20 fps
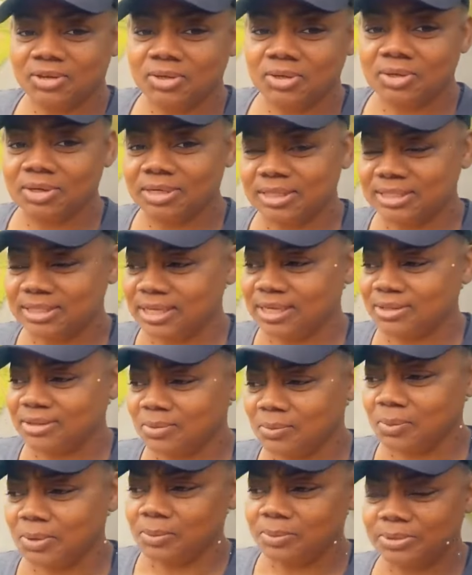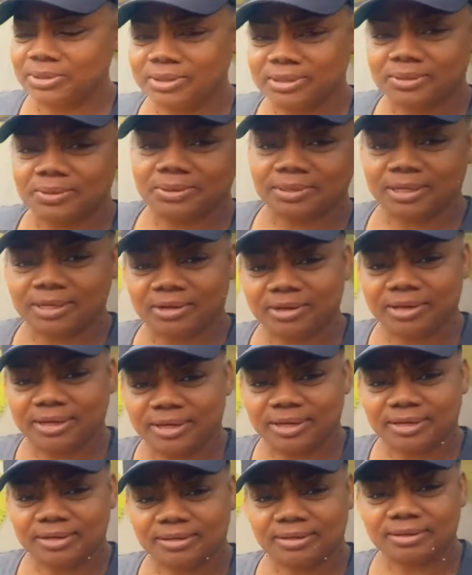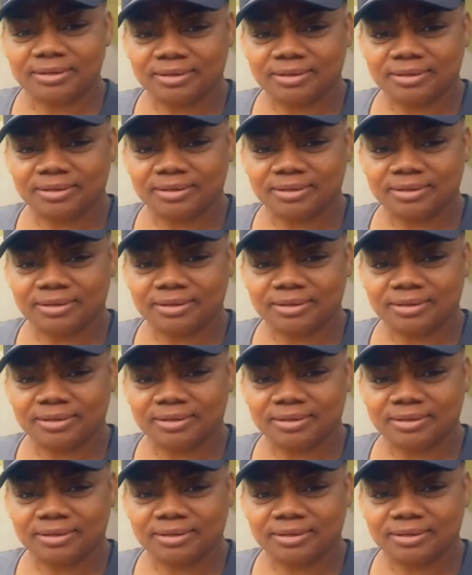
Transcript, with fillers: Oh, you gonna tell them what we're doing? Go ahead.